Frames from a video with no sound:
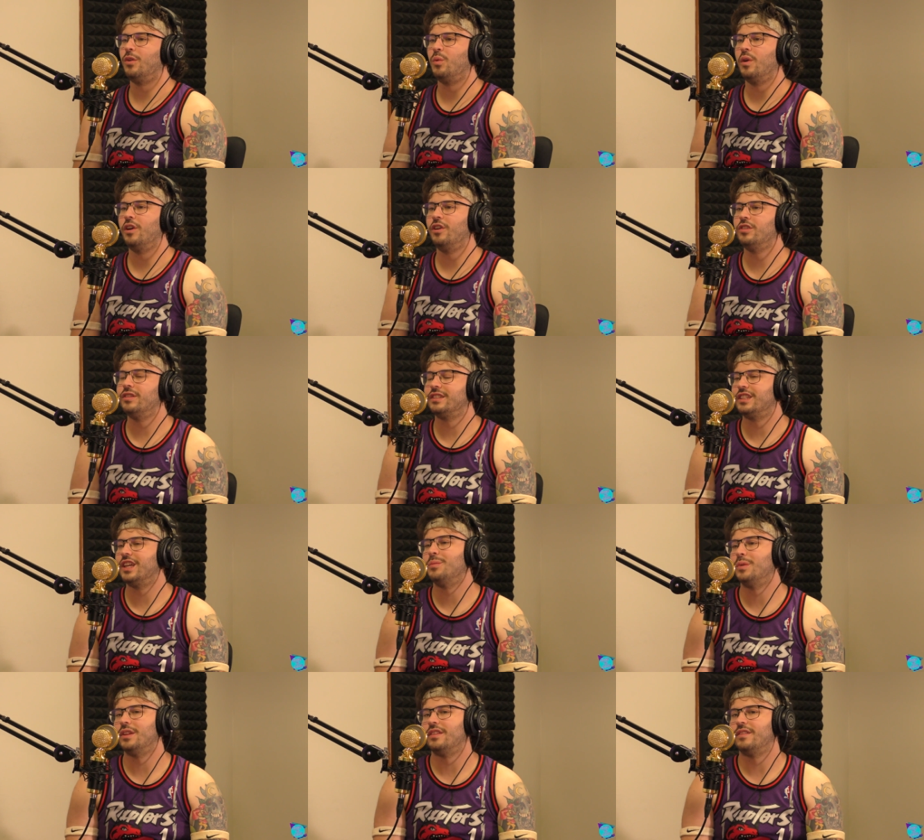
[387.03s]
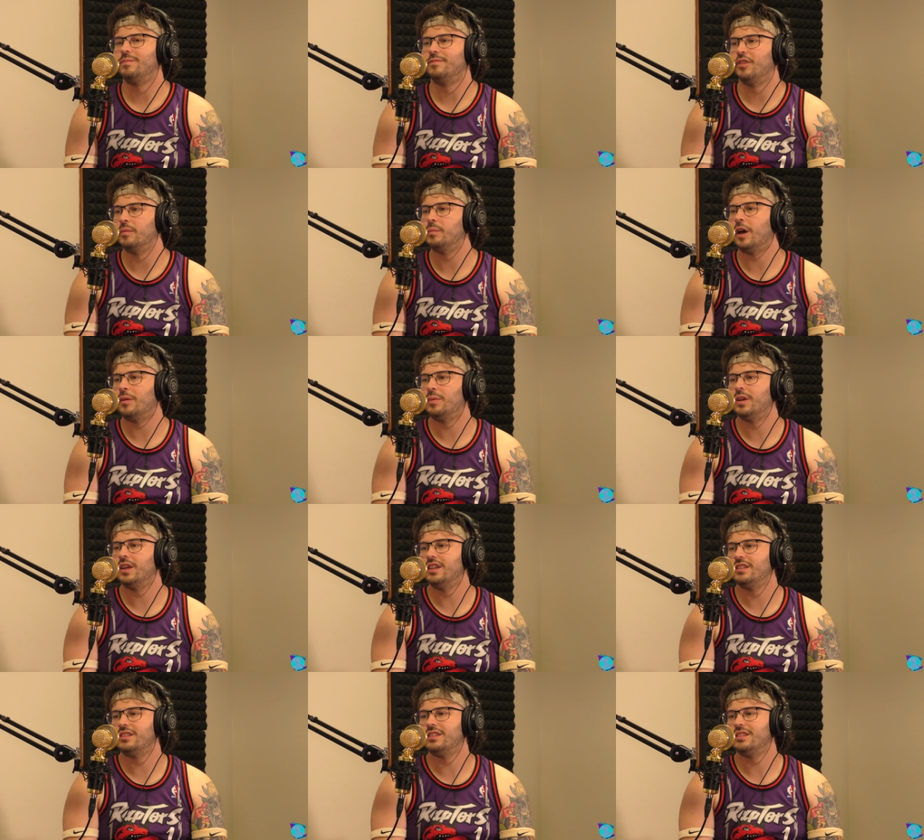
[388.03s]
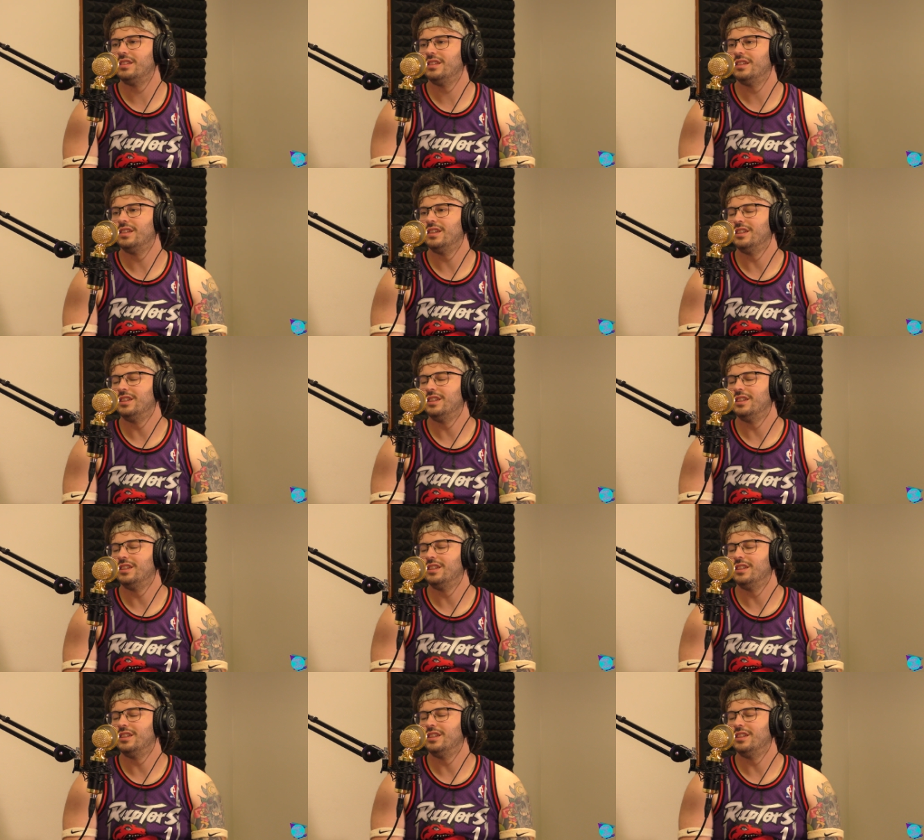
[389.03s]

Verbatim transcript: Wordle except with football players. Yeah.